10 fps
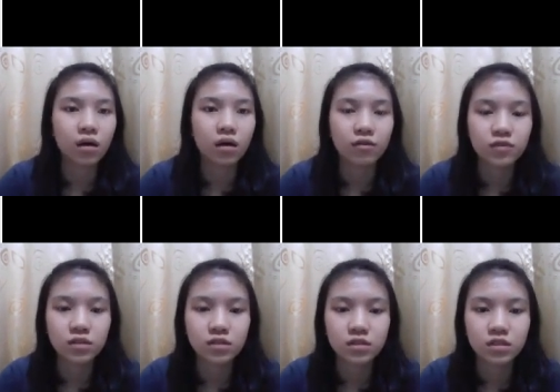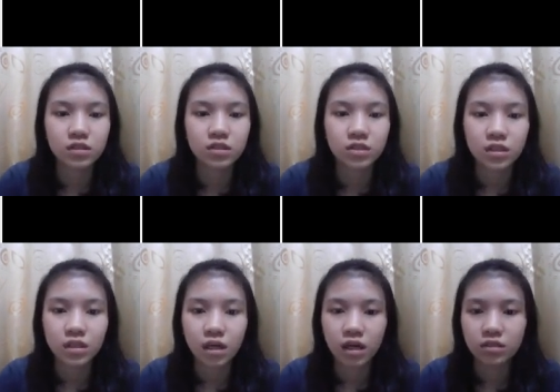after this,
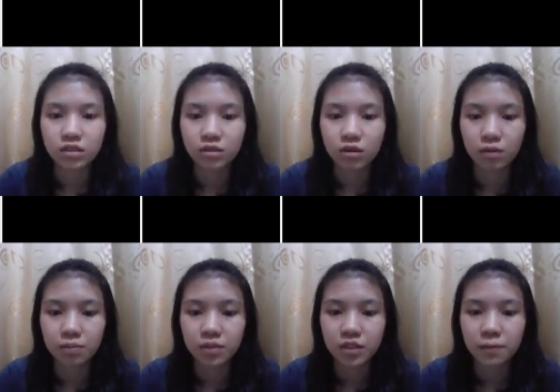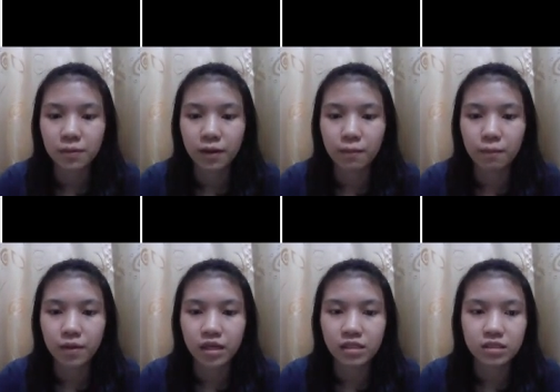I just copy and
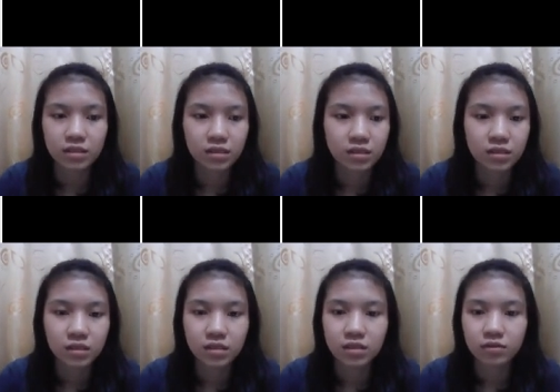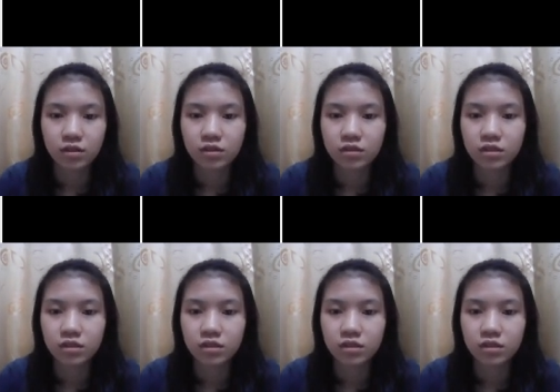paste for the